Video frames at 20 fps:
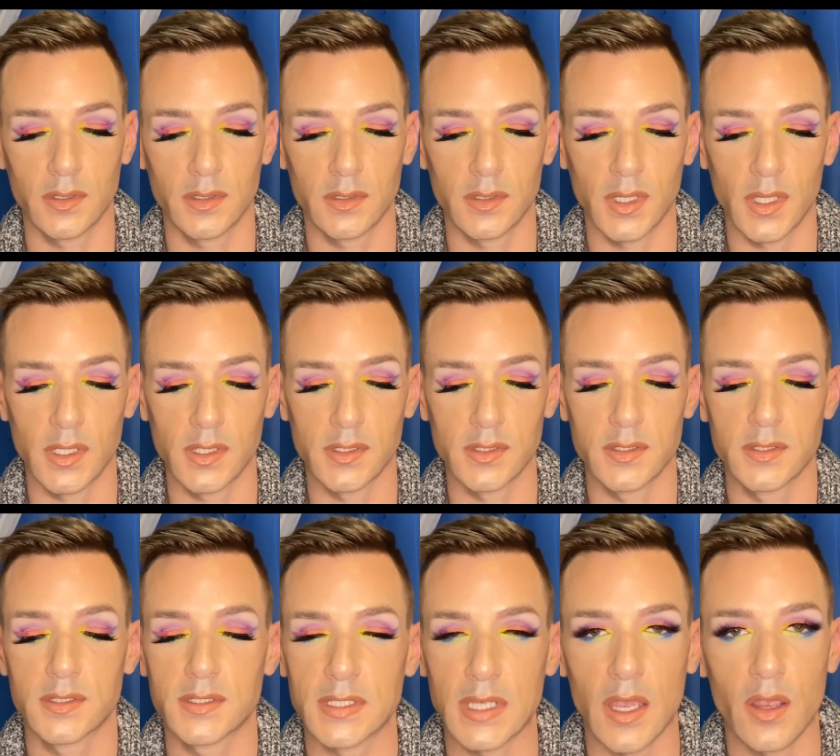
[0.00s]
as
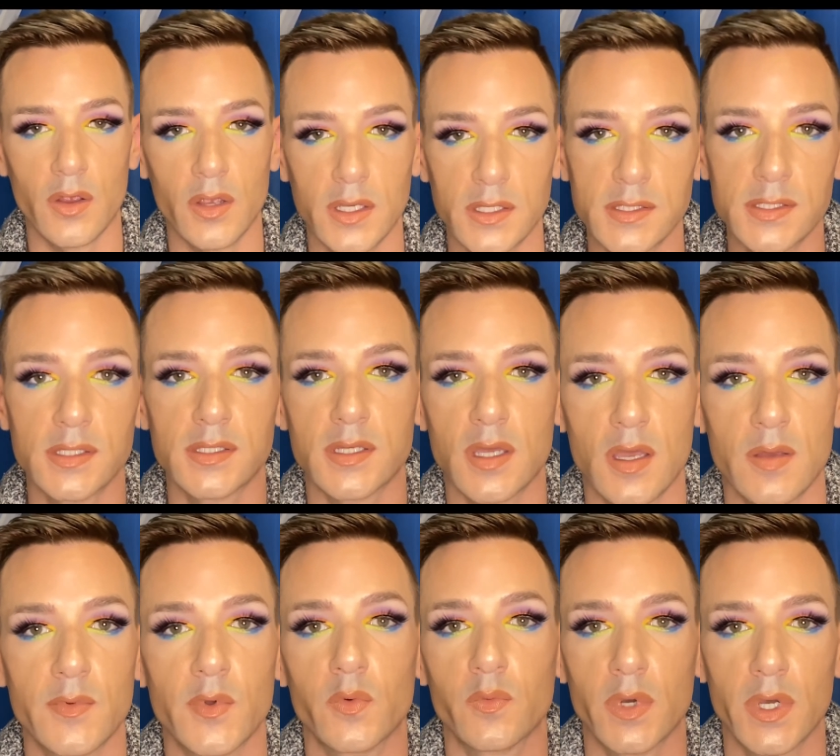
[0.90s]
scary as the time it
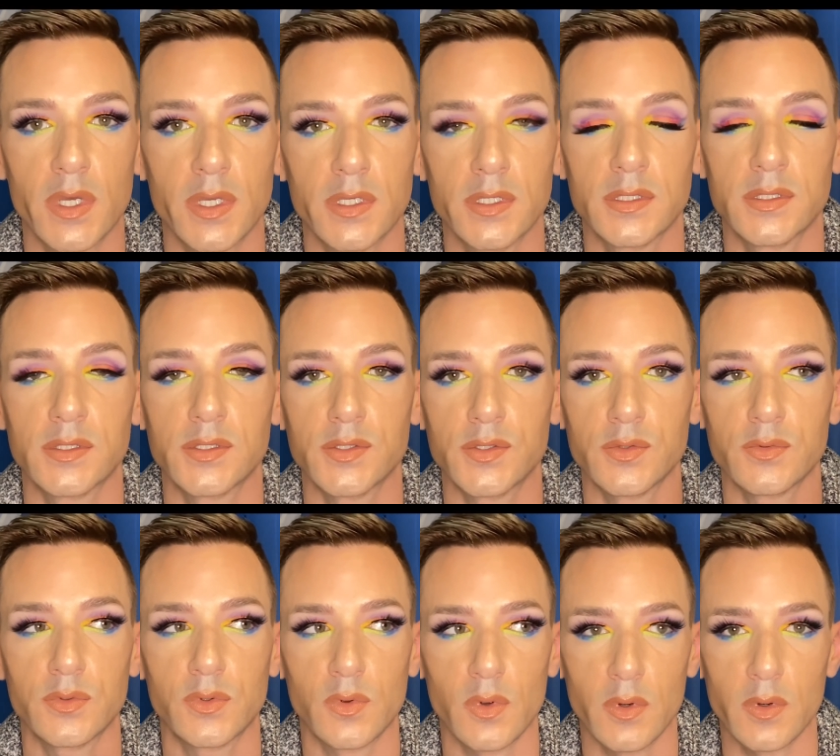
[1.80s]
was to
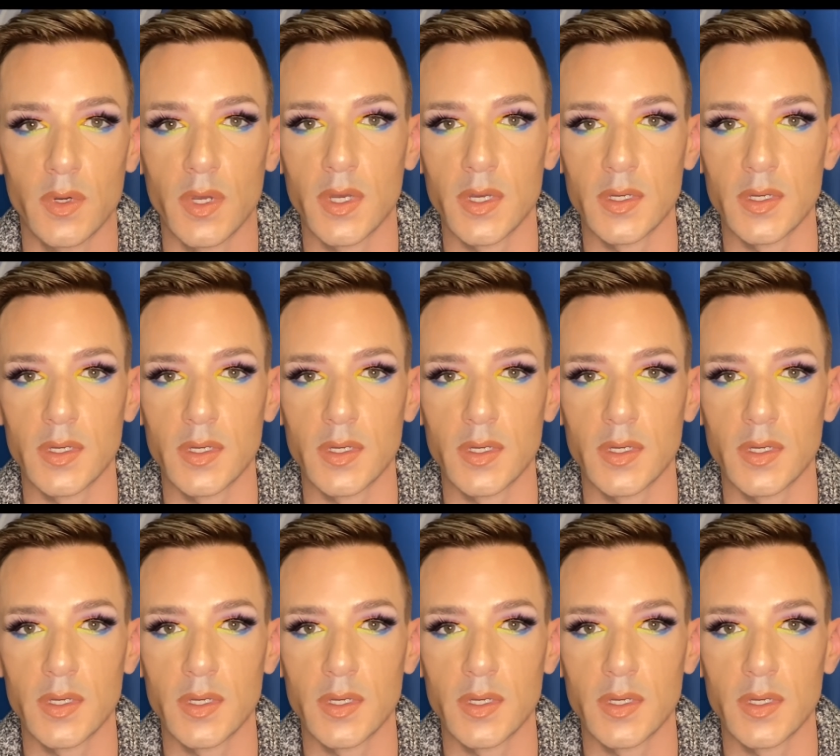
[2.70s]
grow up,